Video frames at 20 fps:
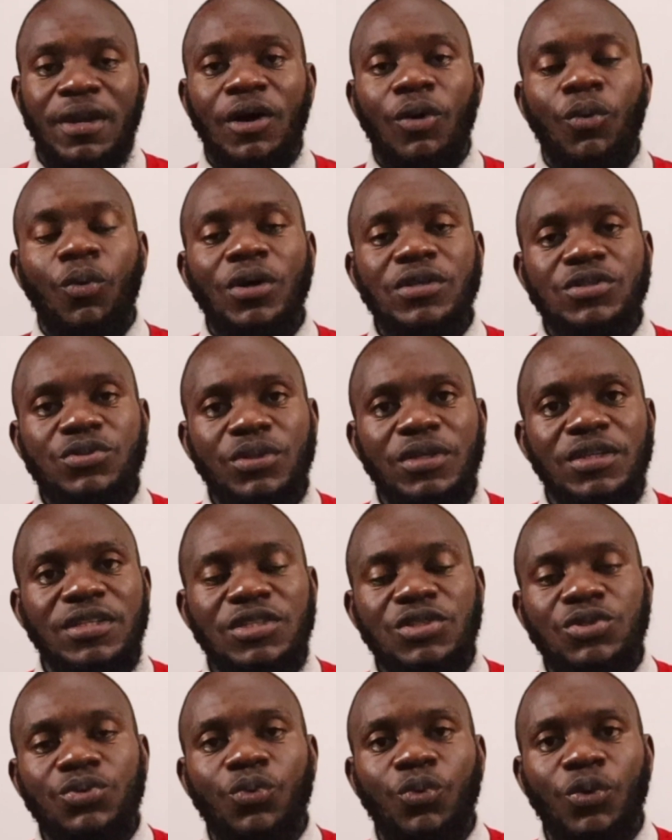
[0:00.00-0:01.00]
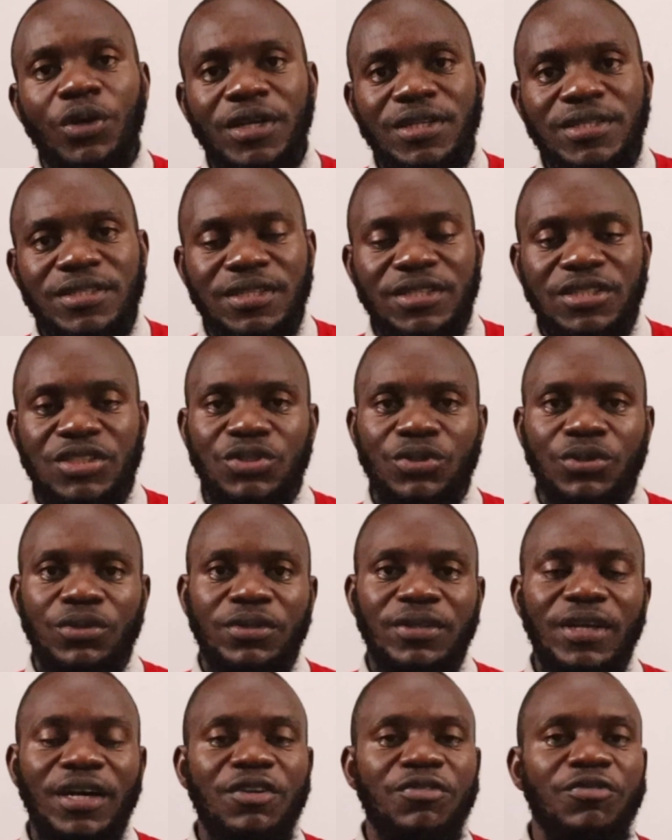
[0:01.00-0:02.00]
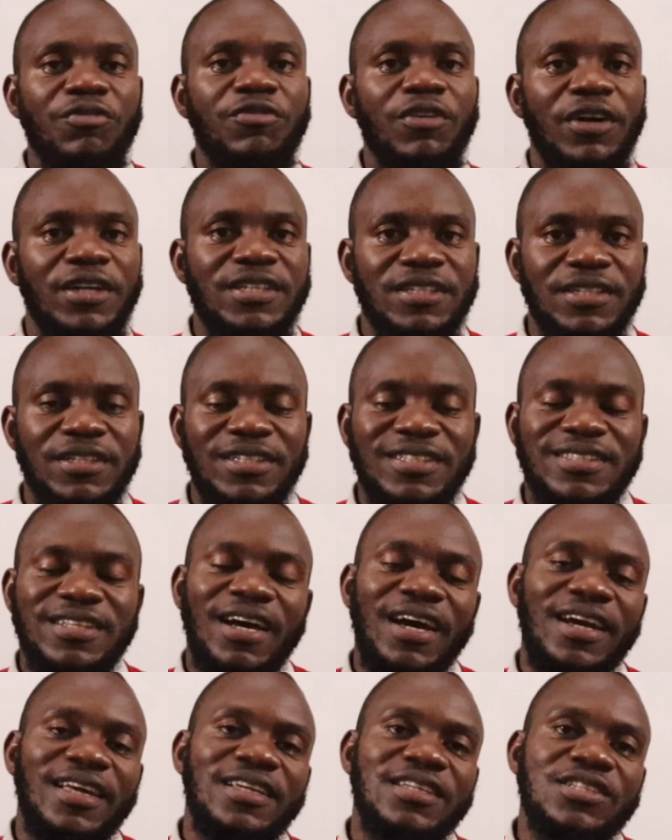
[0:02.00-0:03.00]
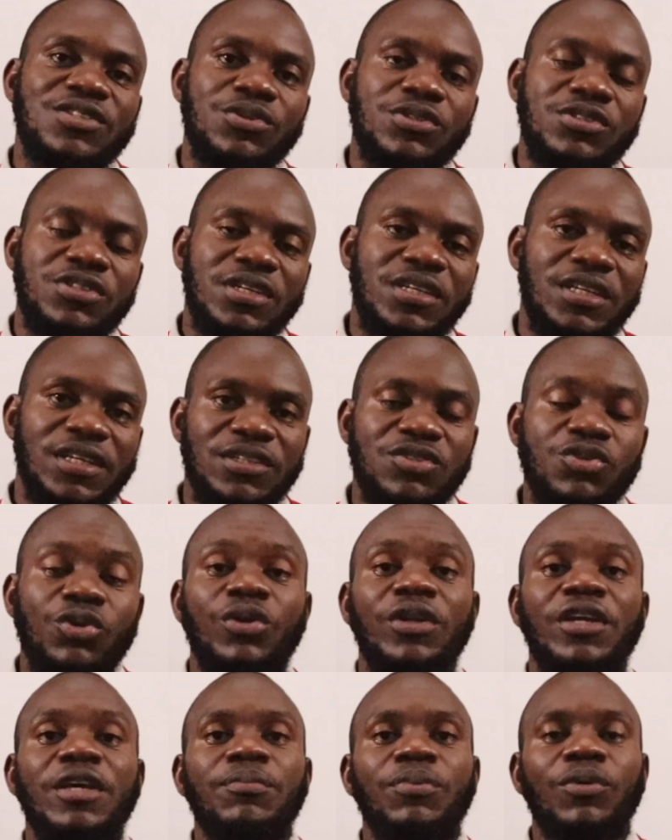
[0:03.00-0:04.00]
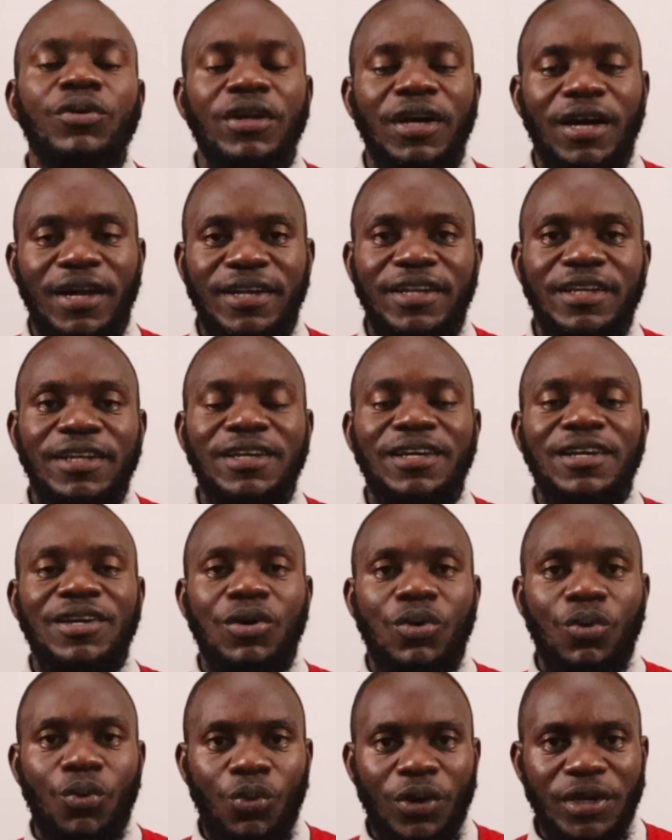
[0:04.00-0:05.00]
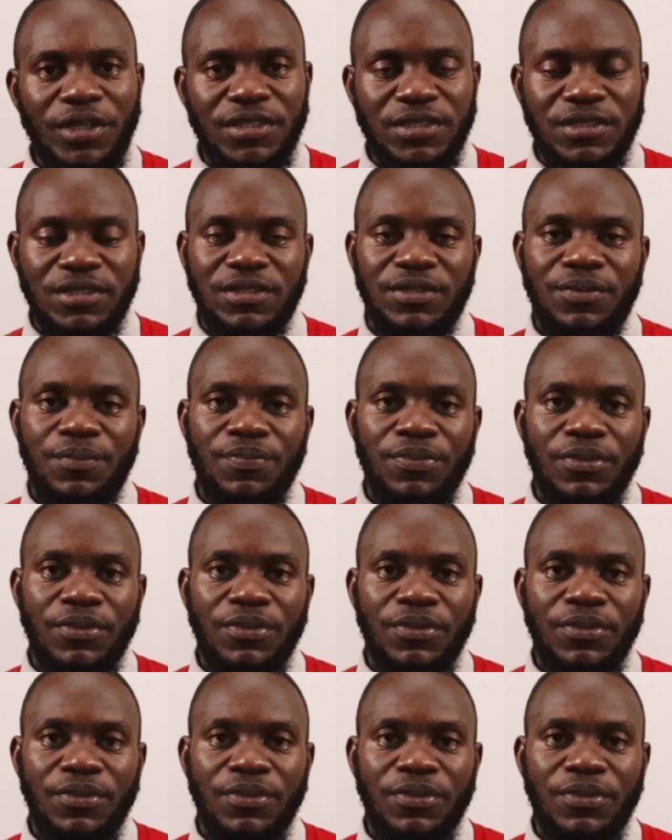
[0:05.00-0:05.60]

Now, once you get into weight addition, that fat is highly estrogenic, so you'll keep on adding weight.